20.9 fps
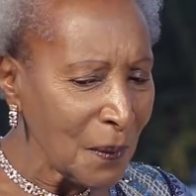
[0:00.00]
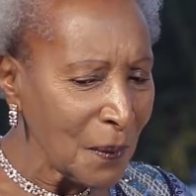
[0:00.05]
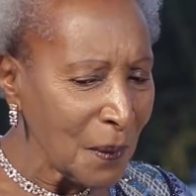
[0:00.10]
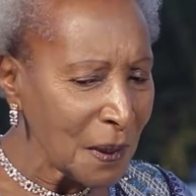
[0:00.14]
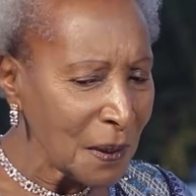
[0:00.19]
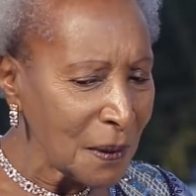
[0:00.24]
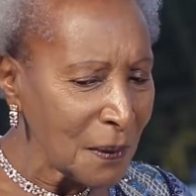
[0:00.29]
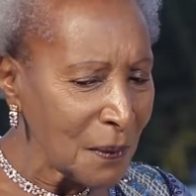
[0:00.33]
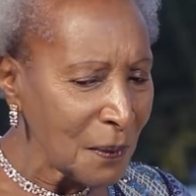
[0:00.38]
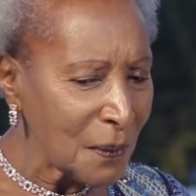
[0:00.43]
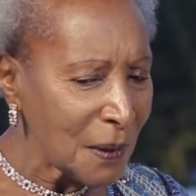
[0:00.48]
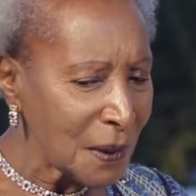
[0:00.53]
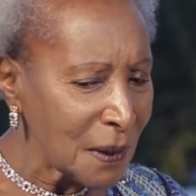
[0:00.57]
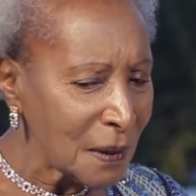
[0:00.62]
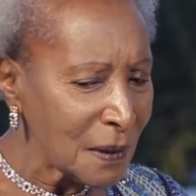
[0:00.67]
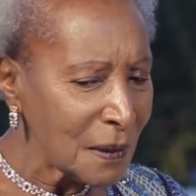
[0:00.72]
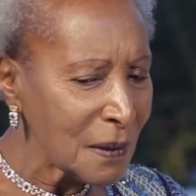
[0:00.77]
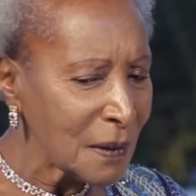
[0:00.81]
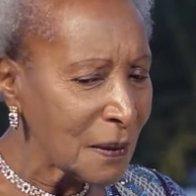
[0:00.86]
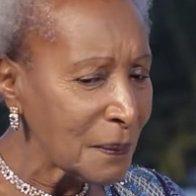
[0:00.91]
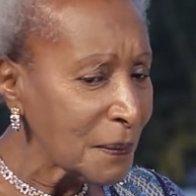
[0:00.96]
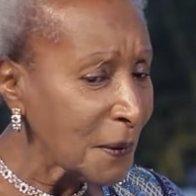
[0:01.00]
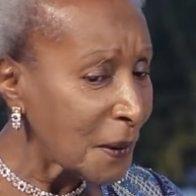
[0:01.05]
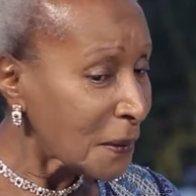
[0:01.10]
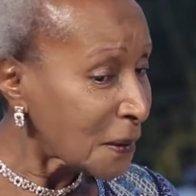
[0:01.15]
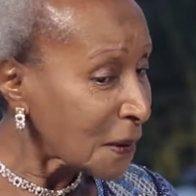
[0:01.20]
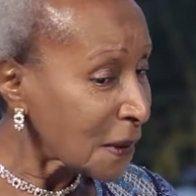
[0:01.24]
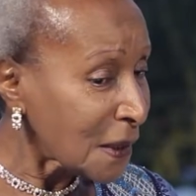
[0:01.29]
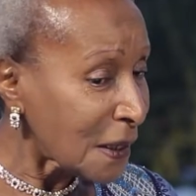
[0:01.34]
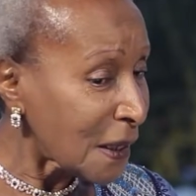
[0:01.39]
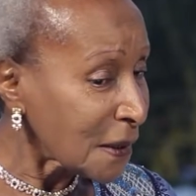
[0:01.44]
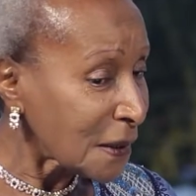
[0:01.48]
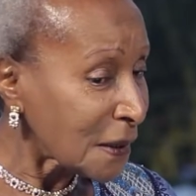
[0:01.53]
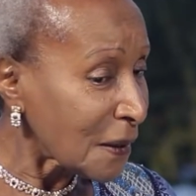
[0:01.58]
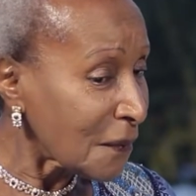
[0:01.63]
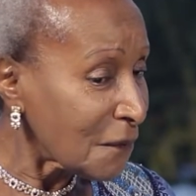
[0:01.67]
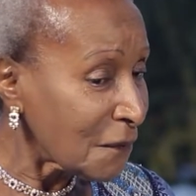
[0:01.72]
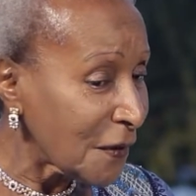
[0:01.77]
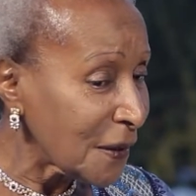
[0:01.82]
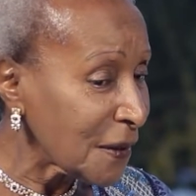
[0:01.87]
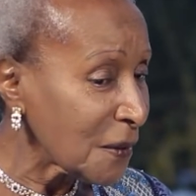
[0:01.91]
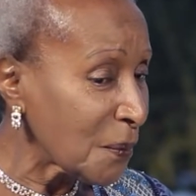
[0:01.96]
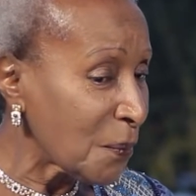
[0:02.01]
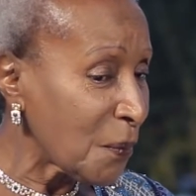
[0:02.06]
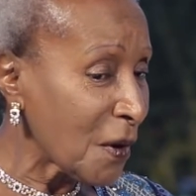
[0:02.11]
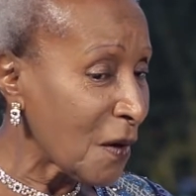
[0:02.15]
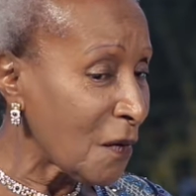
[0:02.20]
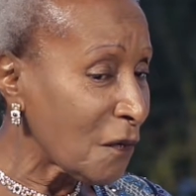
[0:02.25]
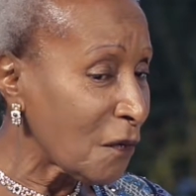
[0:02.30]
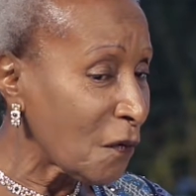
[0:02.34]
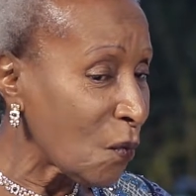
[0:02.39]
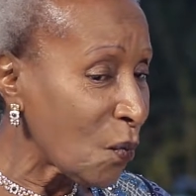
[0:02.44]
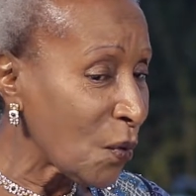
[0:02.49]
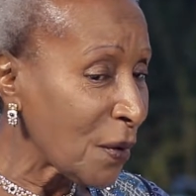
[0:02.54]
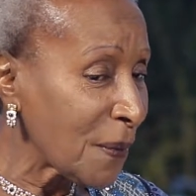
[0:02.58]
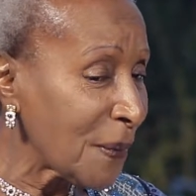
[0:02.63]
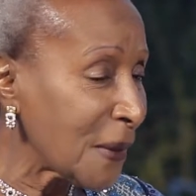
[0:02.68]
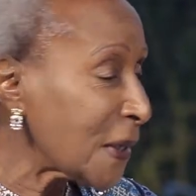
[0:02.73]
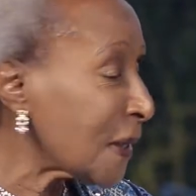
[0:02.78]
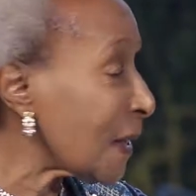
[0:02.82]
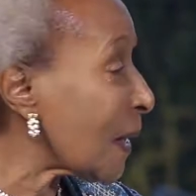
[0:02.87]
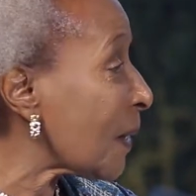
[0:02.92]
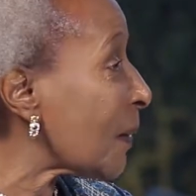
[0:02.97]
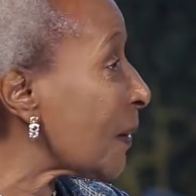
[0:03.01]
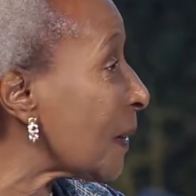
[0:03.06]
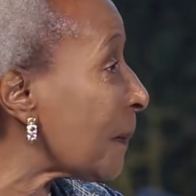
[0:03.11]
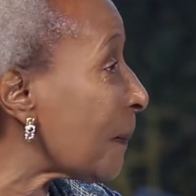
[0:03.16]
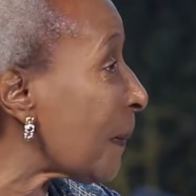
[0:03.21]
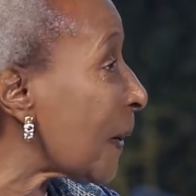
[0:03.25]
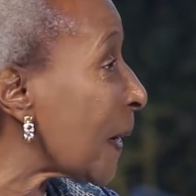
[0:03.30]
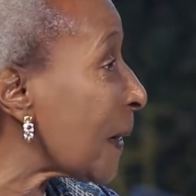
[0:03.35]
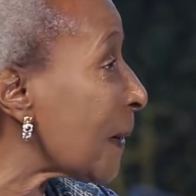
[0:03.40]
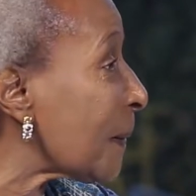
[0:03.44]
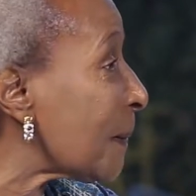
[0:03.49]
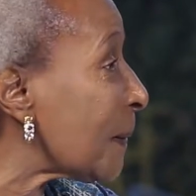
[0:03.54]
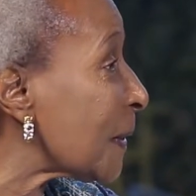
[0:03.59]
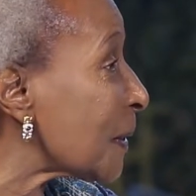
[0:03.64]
when because there are some very powerful women now in Parliament.